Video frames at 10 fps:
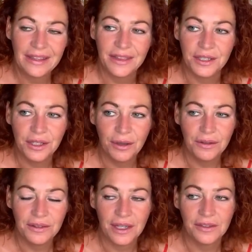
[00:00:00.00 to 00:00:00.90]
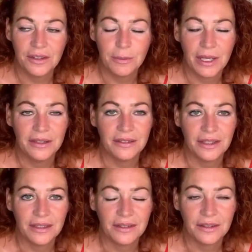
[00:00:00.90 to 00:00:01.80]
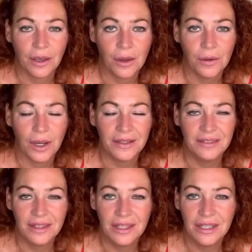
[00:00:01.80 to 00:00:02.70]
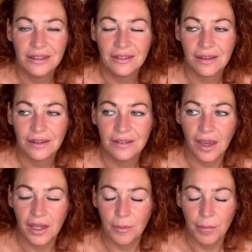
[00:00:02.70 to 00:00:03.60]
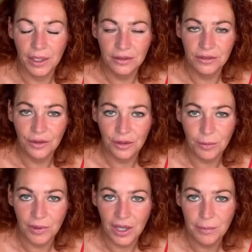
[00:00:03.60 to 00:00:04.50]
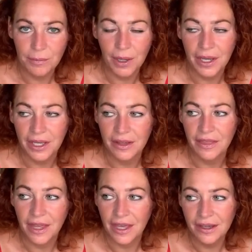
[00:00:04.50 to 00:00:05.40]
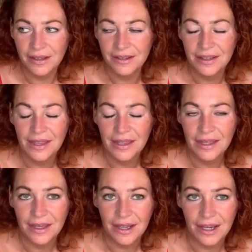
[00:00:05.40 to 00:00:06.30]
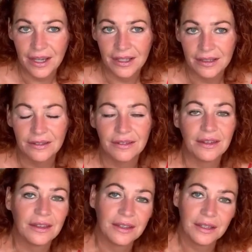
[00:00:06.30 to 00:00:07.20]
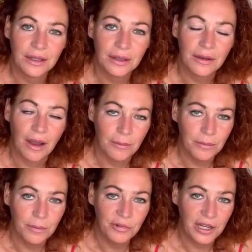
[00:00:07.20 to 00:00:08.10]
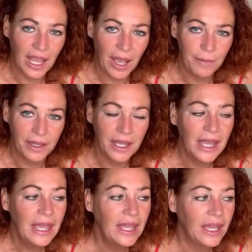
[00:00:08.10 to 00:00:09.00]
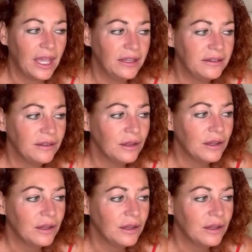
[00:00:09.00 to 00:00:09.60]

The notes sounded amazing, so I did take a punt on a blind buy there, and I'm pretty happy. It's